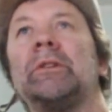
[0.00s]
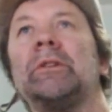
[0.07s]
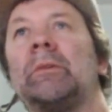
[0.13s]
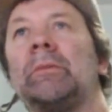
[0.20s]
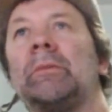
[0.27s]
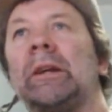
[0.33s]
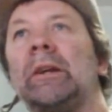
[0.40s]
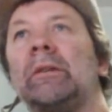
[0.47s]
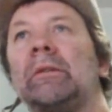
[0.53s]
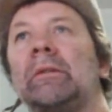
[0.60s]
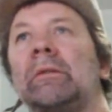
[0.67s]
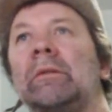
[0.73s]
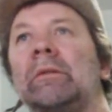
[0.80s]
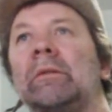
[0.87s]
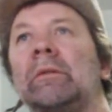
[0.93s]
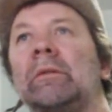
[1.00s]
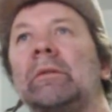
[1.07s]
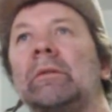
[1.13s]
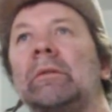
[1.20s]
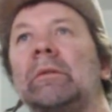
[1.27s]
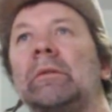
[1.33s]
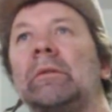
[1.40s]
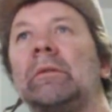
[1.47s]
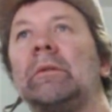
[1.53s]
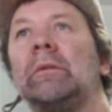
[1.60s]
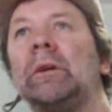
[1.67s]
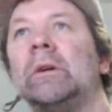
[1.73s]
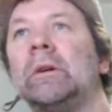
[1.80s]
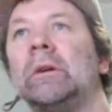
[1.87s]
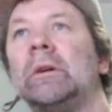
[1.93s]
made
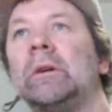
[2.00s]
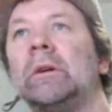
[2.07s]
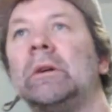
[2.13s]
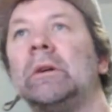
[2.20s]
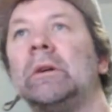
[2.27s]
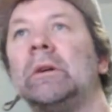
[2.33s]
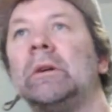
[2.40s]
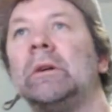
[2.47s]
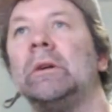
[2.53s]
the